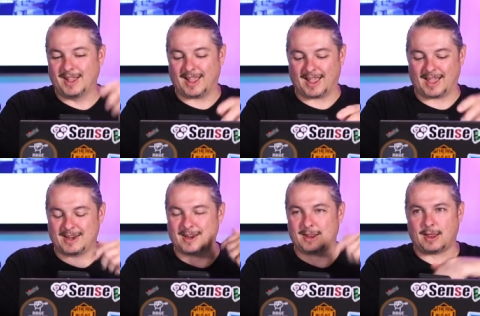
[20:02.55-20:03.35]

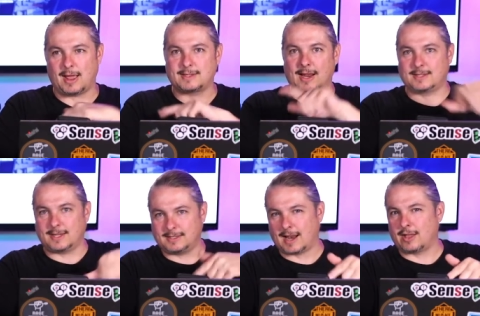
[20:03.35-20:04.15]
And uh, as I
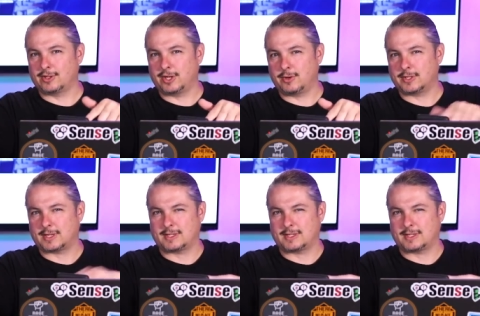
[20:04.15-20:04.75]
see Synology do this, I